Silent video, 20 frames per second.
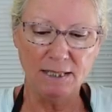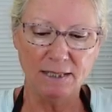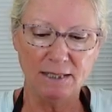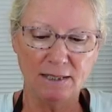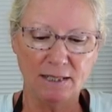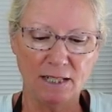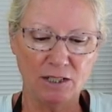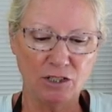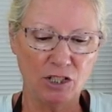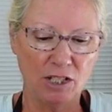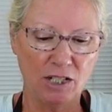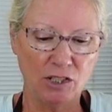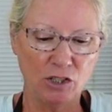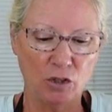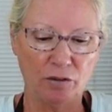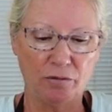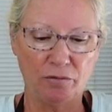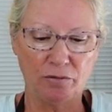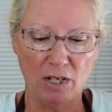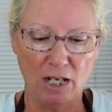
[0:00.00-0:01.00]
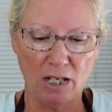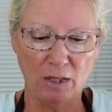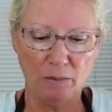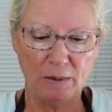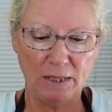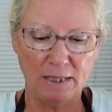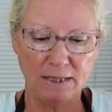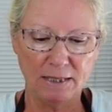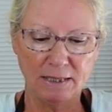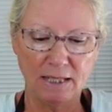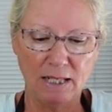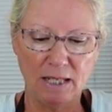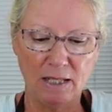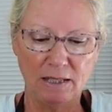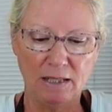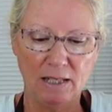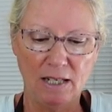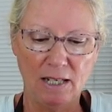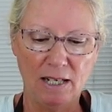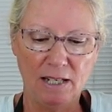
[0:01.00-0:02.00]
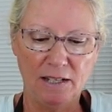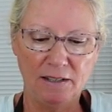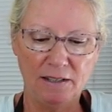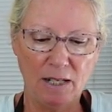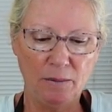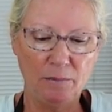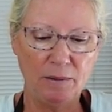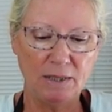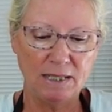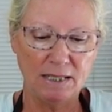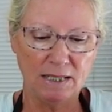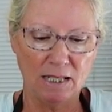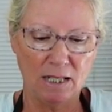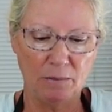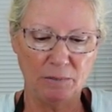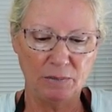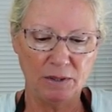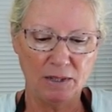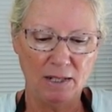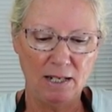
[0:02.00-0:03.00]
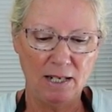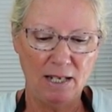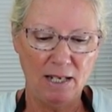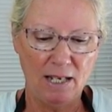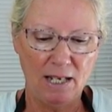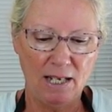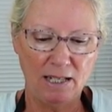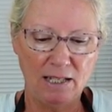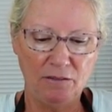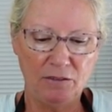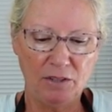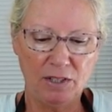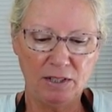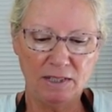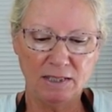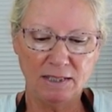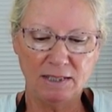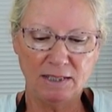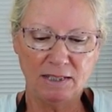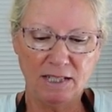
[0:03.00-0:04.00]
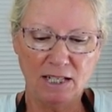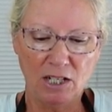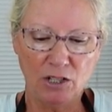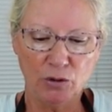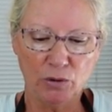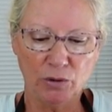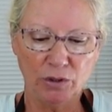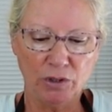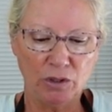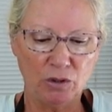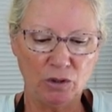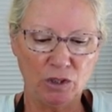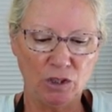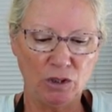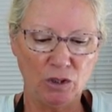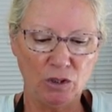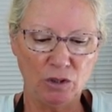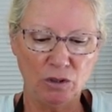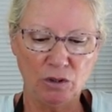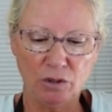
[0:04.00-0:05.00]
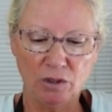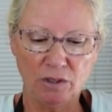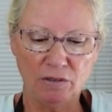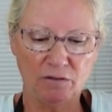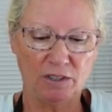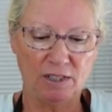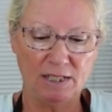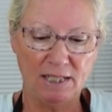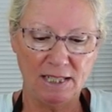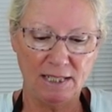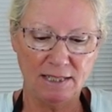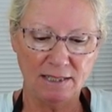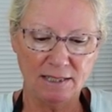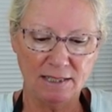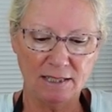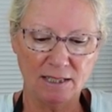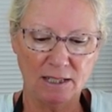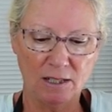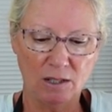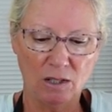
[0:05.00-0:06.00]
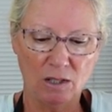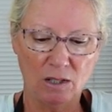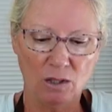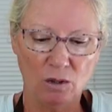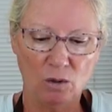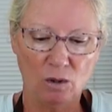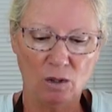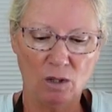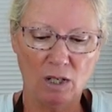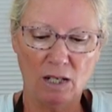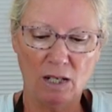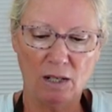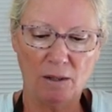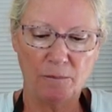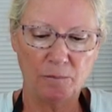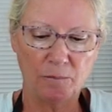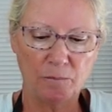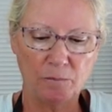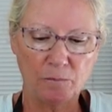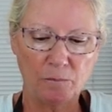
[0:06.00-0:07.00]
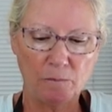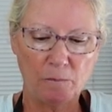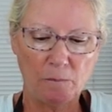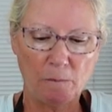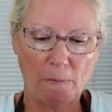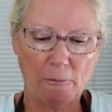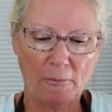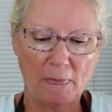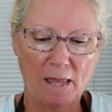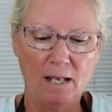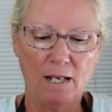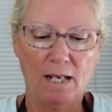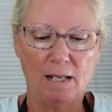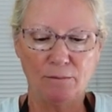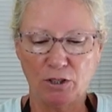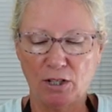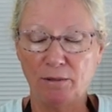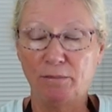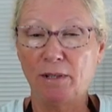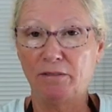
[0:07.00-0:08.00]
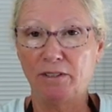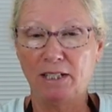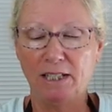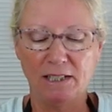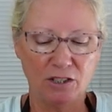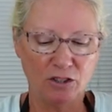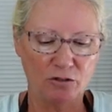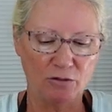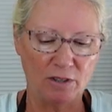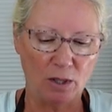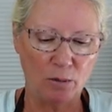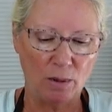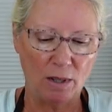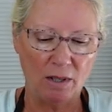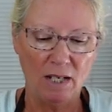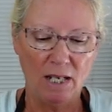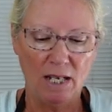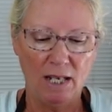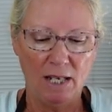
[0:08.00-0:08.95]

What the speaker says: such as your frog piece can then be slumped, and if there is schedule you can use for this, I'm sorry, I'm not reading this very well.